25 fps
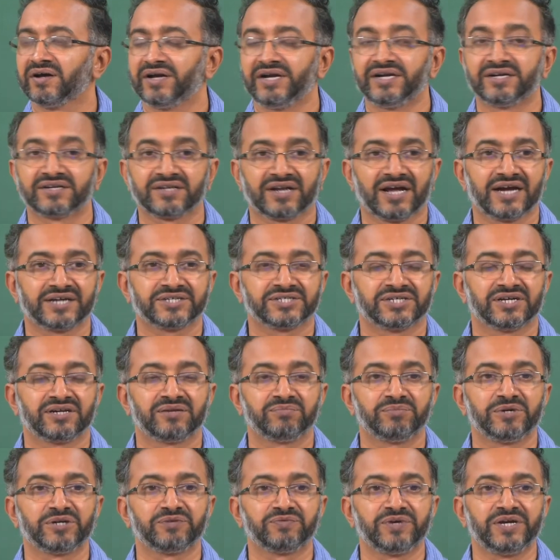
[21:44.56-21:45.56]

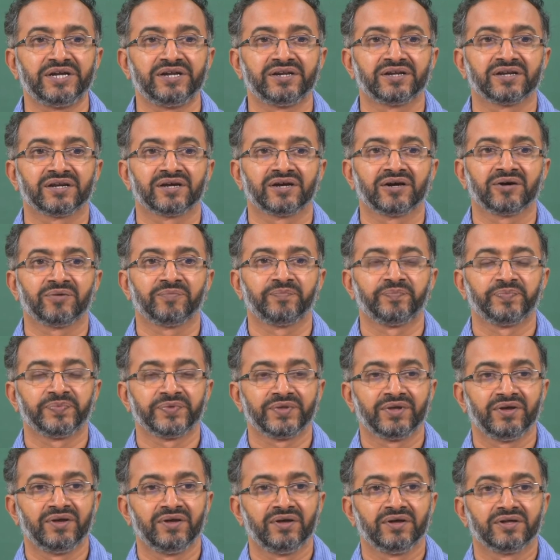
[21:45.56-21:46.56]
interaction between
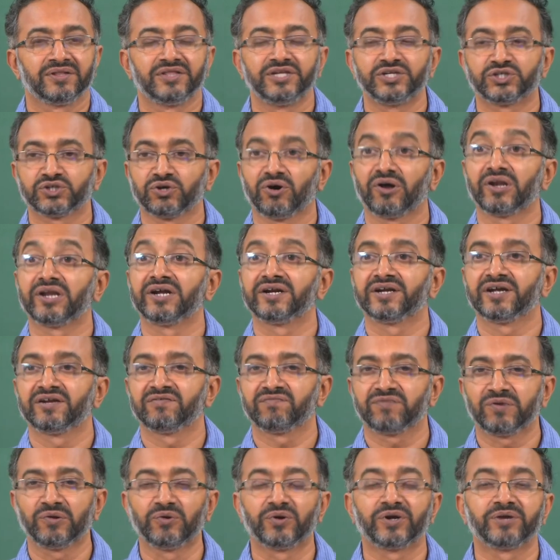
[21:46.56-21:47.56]
the solid
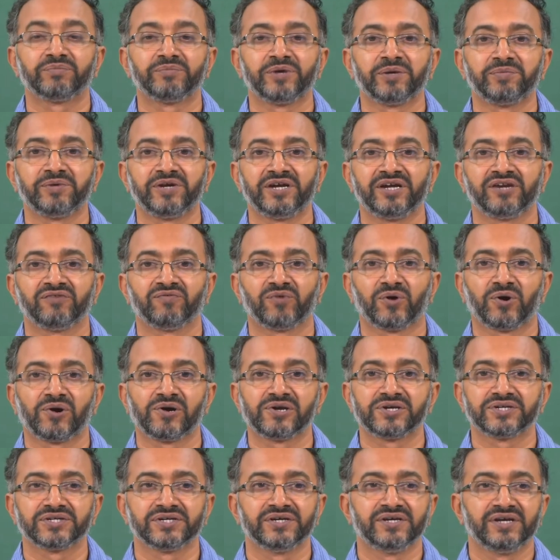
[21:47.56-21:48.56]
and fluid may be
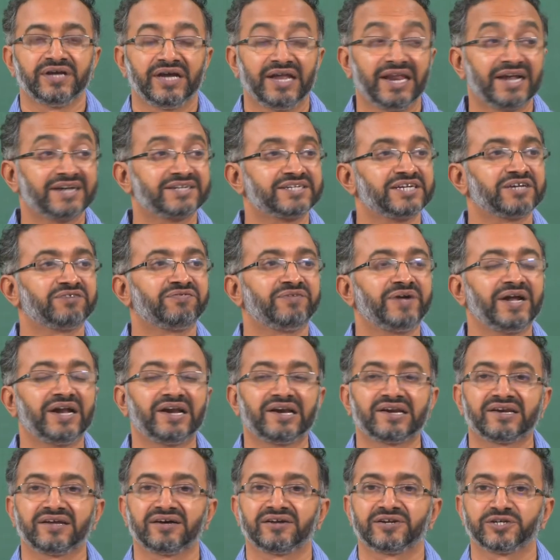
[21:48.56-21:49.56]
involved, electric
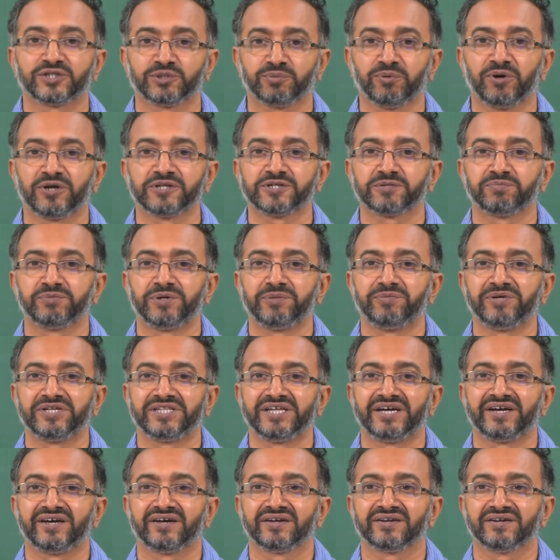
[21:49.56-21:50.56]
field response may be
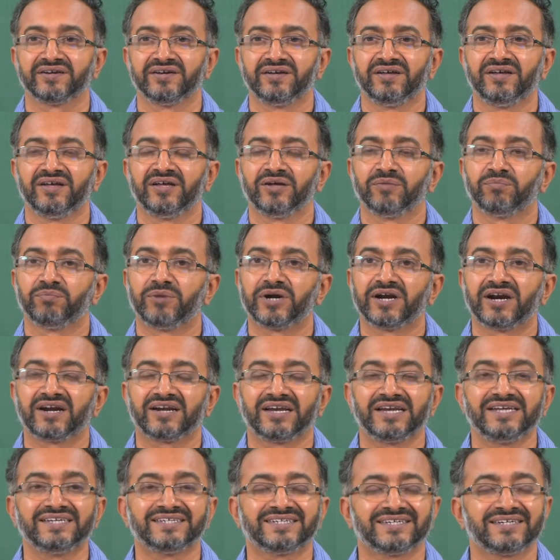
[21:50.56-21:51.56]
there, but
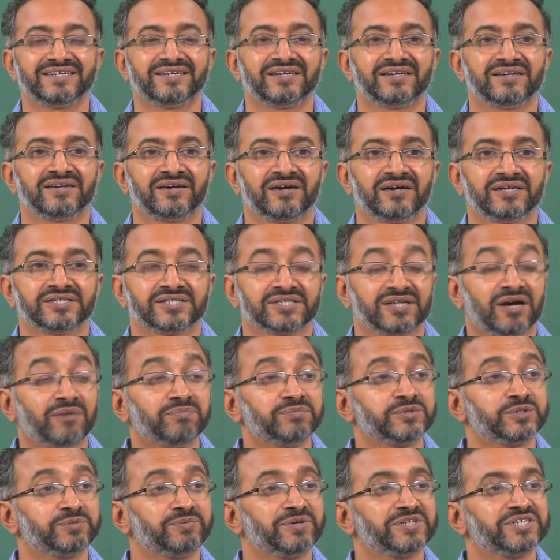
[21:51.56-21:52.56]
at least in
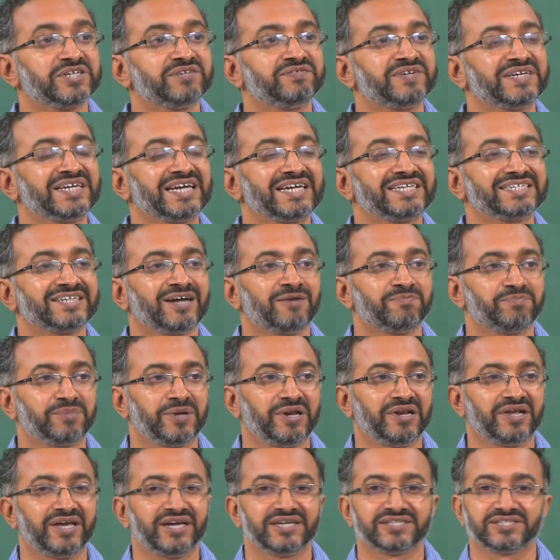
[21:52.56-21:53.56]
some specific
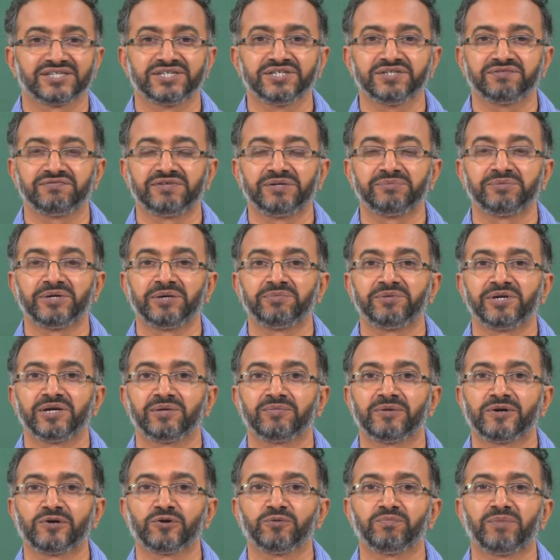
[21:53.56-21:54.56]
example cases we may be
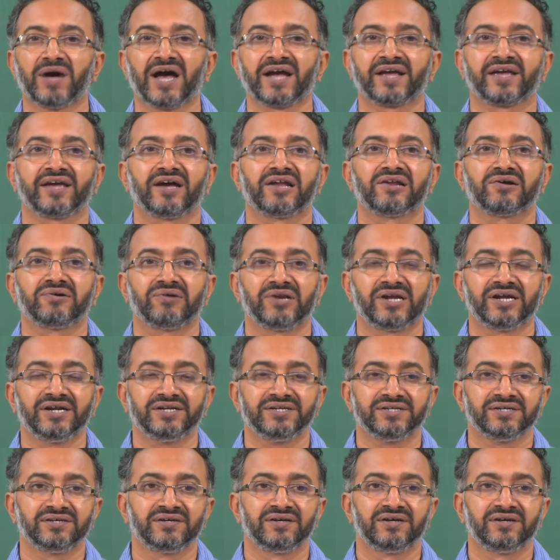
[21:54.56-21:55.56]
able to back calculate